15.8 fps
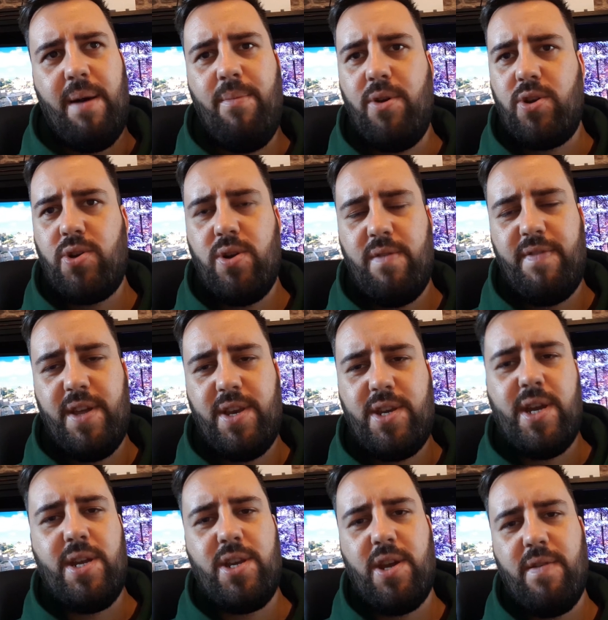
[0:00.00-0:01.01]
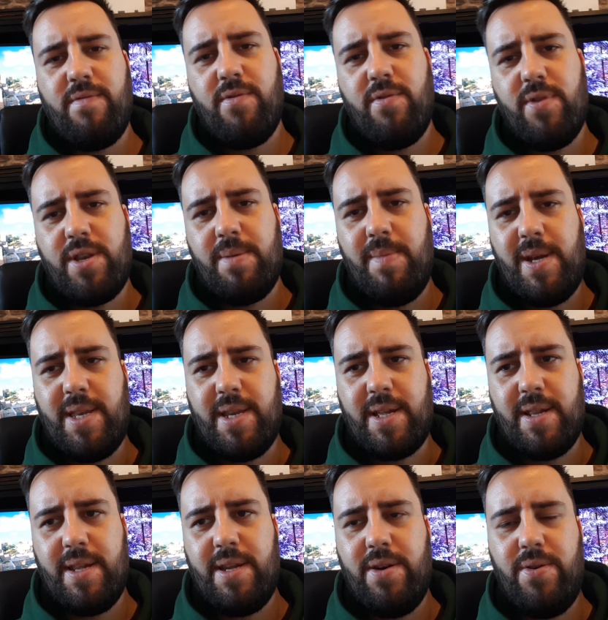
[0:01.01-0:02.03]
not sure if they change over
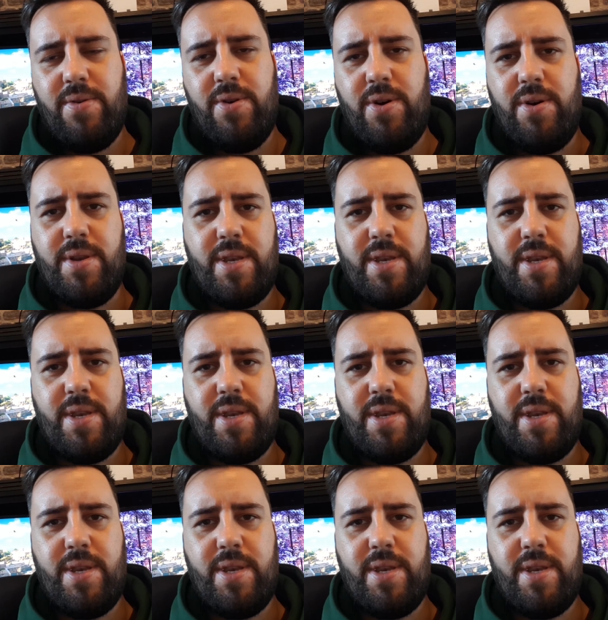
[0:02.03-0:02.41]
automatically or not.